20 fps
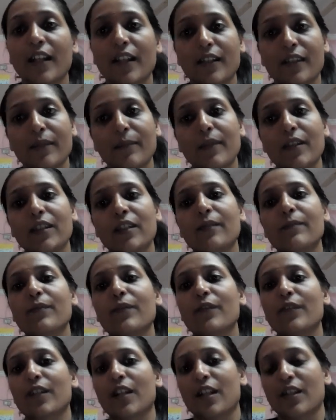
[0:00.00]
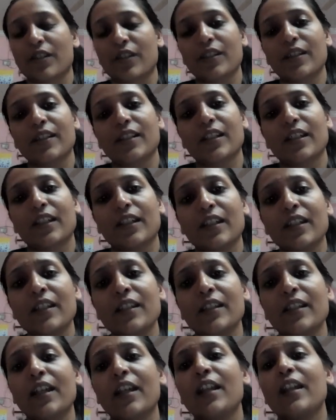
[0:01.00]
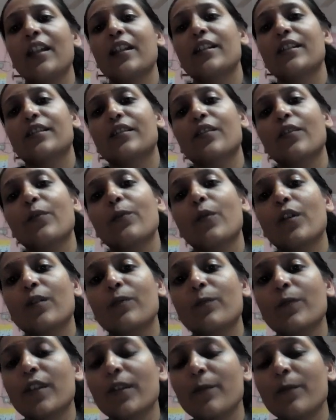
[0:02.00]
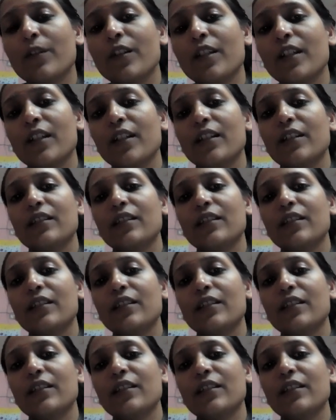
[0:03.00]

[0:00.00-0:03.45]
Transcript: arithmetic progression series. So what we would